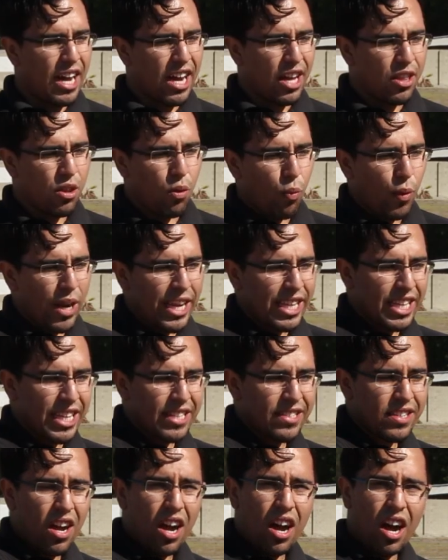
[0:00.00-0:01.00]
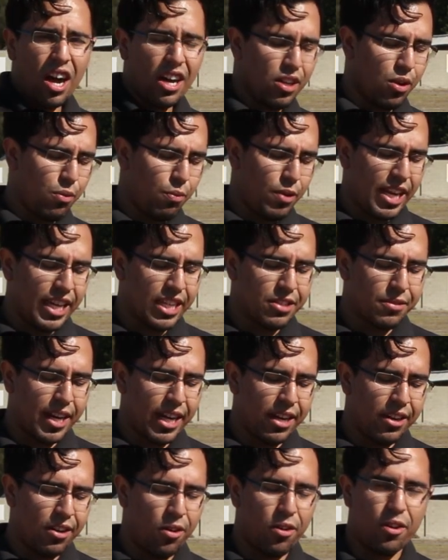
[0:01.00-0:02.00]
The winglets on the wings
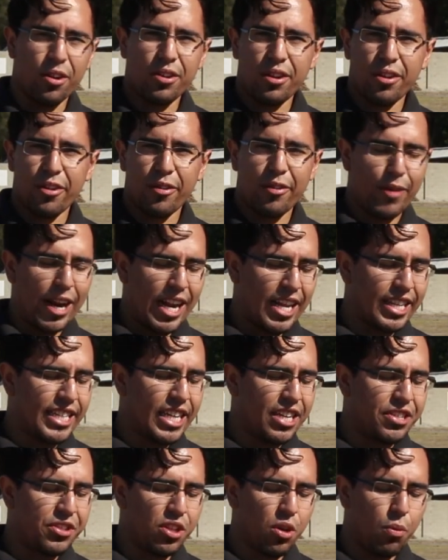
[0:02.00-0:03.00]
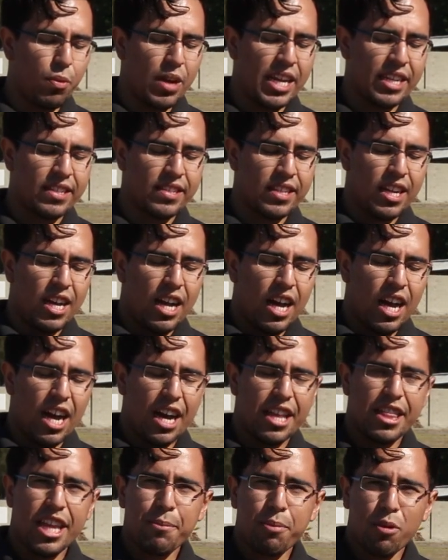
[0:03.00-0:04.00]
right here, or right at the edge of the wings,
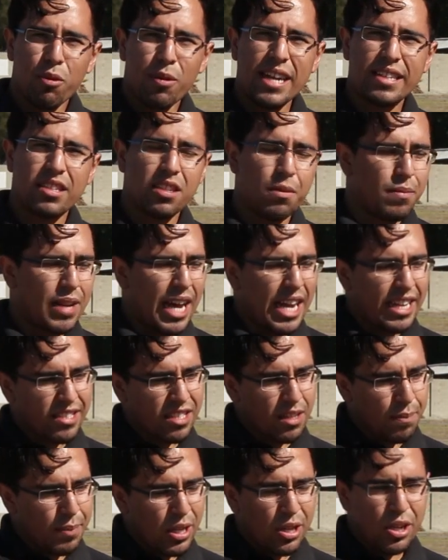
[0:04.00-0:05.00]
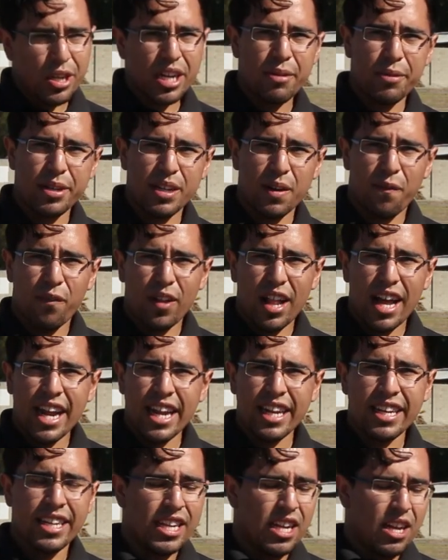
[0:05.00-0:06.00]
they provide some nice stability when you're
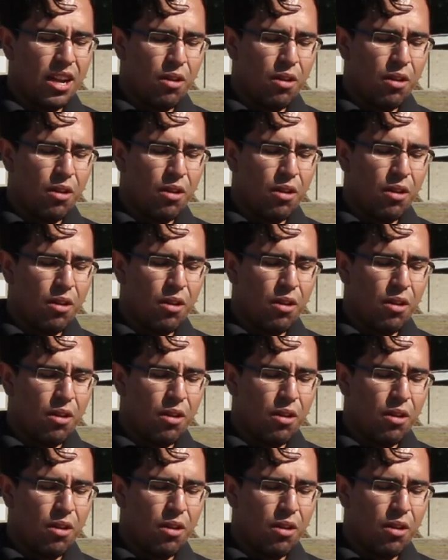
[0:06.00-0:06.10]
flying.